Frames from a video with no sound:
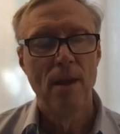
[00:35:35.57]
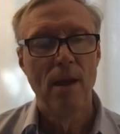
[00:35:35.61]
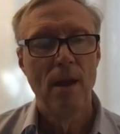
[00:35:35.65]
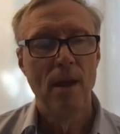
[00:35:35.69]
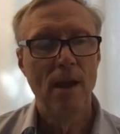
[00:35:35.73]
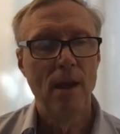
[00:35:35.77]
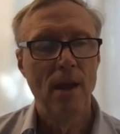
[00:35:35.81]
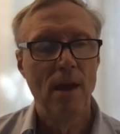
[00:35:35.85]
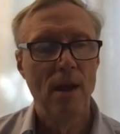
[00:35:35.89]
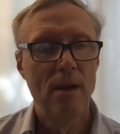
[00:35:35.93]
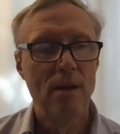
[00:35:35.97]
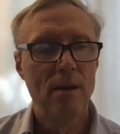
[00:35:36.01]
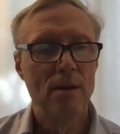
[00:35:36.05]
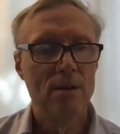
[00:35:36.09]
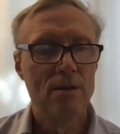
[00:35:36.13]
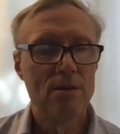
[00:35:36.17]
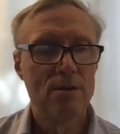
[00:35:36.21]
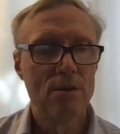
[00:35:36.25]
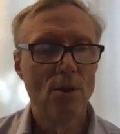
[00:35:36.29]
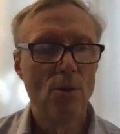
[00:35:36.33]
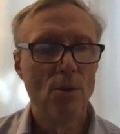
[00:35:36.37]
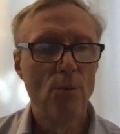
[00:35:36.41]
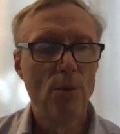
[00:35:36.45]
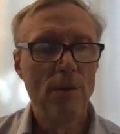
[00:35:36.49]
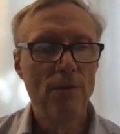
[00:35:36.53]
And
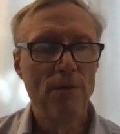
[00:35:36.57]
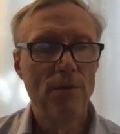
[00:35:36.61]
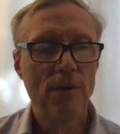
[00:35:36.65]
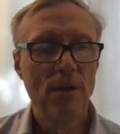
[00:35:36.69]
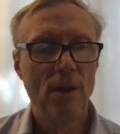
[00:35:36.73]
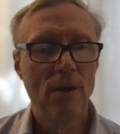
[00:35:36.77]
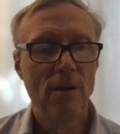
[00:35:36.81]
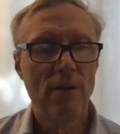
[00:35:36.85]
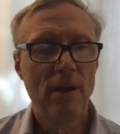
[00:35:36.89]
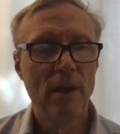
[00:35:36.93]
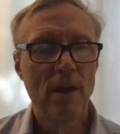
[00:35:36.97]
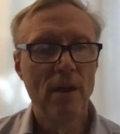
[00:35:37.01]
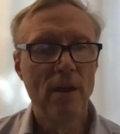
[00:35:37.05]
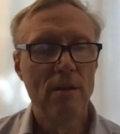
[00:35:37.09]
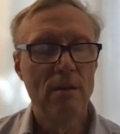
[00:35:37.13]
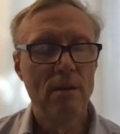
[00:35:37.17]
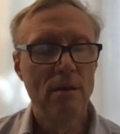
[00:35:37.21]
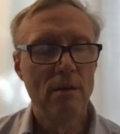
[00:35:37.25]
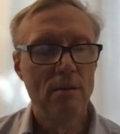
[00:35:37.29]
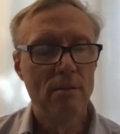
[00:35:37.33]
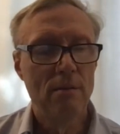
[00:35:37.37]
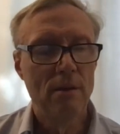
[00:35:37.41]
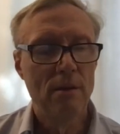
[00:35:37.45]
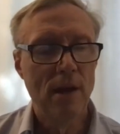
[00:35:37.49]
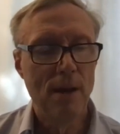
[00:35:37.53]
so we feel that
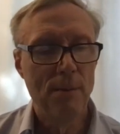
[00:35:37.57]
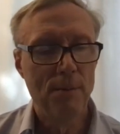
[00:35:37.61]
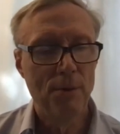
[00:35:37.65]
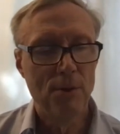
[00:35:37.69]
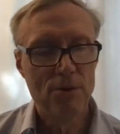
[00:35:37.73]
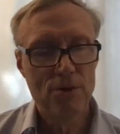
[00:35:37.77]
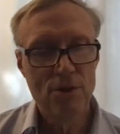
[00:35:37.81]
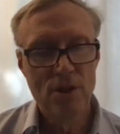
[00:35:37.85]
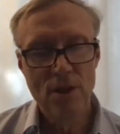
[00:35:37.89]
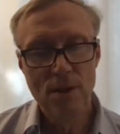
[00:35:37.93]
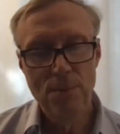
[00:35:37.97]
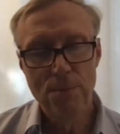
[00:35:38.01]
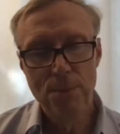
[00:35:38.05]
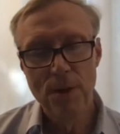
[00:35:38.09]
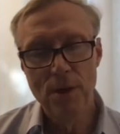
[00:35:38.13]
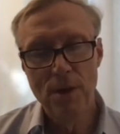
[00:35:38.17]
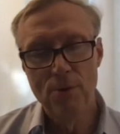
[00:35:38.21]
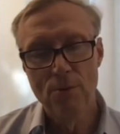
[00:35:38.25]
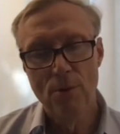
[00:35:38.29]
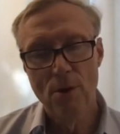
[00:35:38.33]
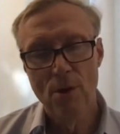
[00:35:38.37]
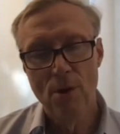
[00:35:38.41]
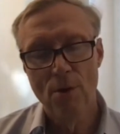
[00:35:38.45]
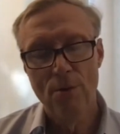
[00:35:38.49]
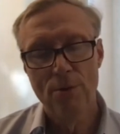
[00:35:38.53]
nominal GDP
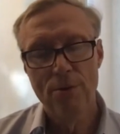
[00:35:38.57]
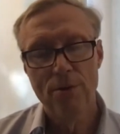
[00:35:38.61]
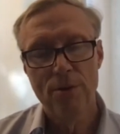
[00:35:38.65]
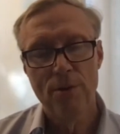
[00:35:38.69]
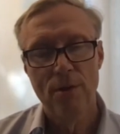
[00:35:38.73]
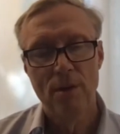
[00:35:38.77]
growth